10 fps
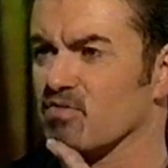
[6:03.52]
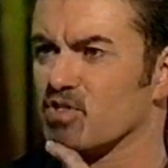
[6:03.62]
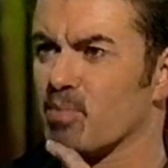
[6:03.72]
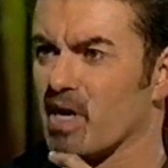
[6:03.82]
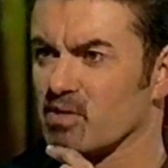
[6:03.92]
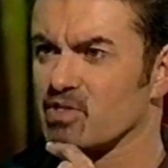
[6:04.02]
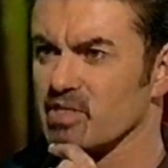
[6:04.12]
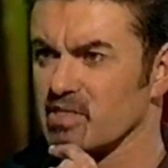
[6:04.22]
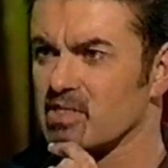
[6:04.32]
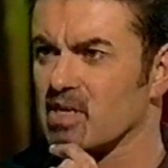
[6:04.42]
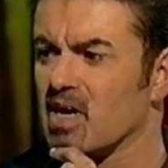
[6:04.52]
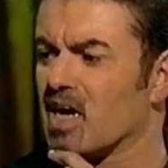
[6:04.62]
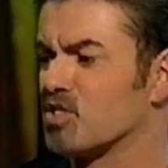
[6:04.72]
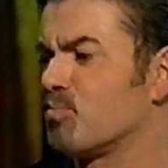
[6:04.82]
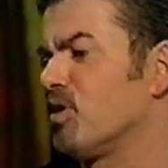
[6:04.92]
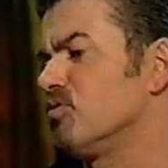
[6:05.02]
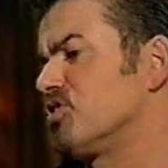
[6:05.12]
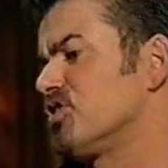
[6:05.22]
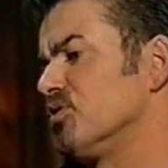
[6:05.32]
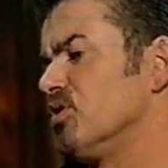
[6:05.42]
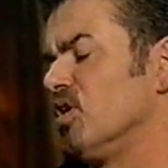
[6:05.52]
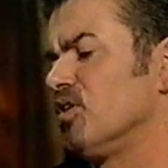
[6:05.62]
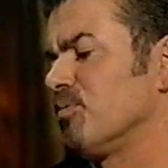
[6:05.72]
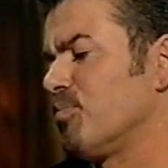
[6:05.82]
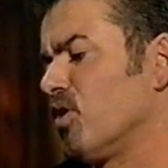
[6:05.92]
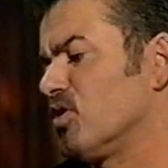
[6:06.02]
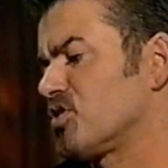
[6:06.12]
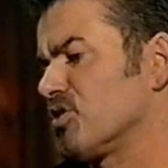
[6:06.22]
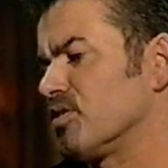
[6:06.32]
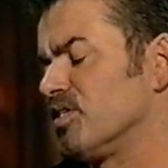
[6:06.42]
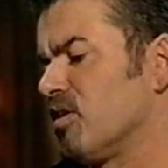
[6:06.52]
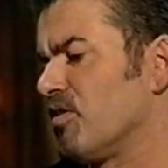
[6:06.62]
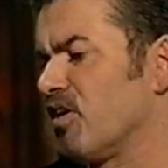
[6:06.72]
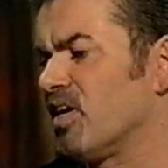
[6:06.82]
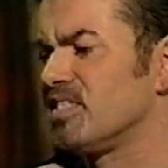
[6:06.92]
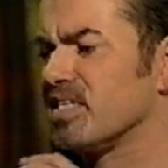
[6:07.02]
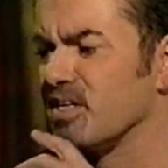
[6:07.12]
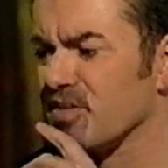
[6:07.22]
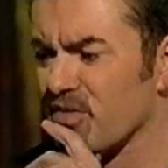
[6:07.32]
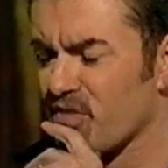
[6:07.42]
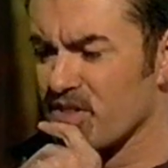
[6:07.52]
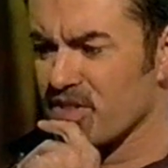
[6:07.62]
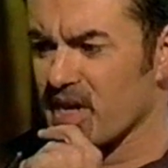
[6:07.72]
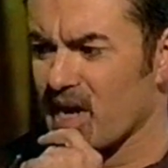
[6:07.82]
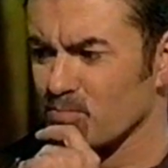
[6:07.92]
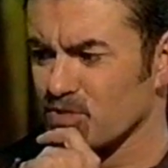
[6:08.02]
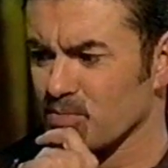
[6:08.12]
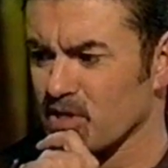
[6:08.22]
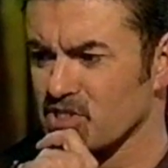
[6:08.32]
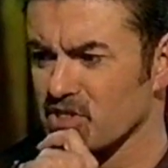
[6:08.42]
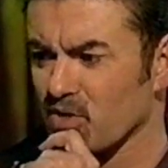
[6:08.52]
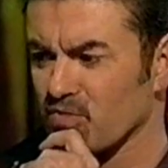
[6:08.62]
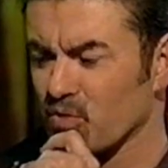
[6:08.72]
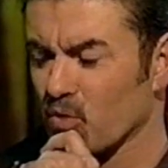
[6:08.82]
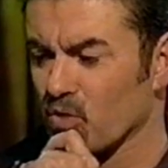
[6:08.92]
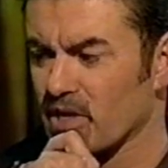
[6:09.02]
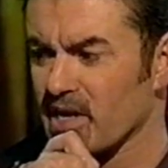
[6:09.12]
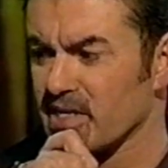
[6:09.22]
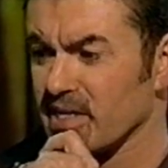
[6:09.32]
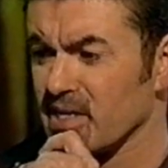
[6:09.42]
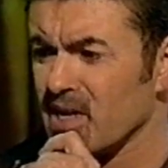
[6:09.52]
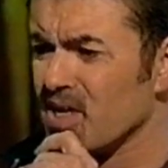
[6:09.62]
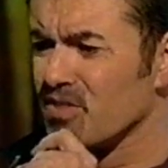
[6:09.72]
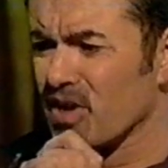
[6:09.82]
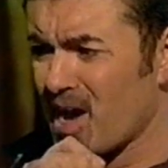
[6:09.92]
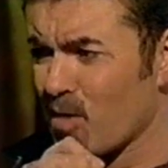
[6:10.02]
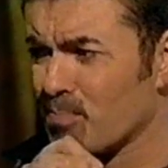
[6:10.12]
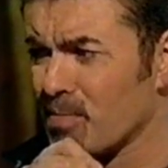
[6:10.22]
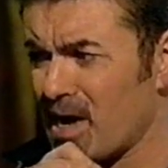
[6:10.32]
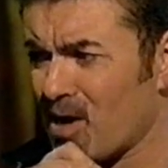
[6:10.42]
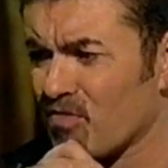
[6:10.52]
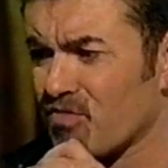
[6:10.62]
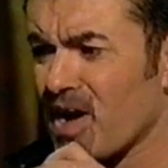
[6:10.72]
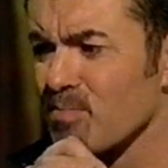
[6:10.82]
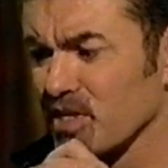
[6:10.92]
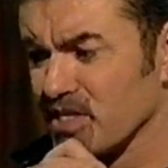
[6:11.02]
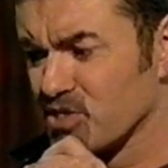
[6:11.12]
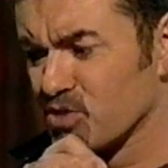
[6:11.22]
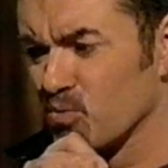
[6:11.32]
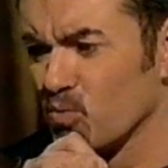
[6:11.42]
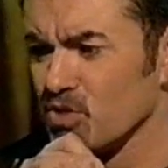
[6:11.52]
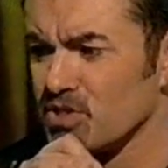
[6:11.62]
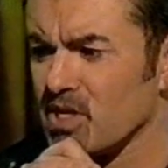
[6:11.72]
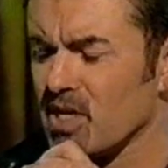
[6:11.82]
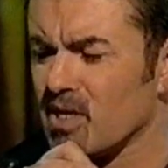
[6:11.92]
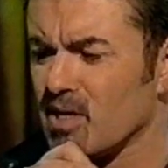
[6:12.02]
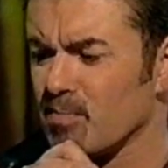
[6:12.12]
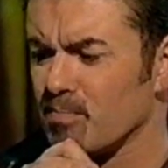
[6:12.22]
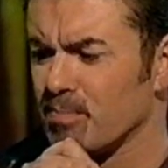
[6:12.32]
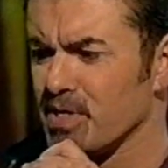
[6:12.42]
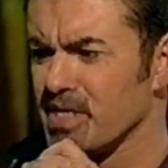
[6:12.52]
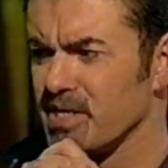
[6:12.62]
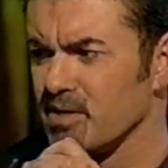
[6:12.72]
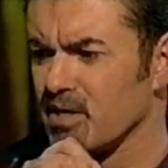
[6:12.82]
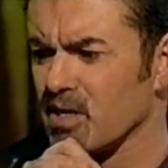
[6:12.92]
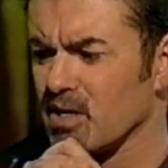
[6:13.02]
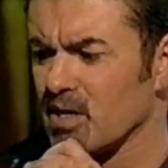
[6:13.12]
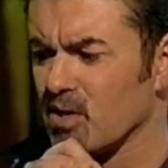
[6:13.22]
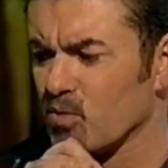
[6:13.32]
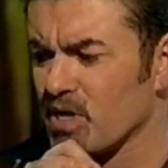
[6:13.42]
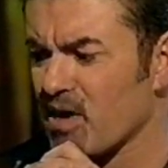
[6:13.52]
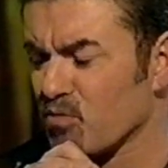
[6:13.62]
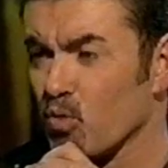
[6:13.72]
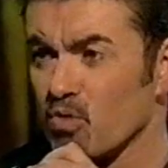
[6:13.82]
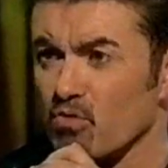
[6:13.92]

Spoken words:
of spouses, as opposed to the person, you know, the idea that if anything happened to myself or Kenny, that our families would have all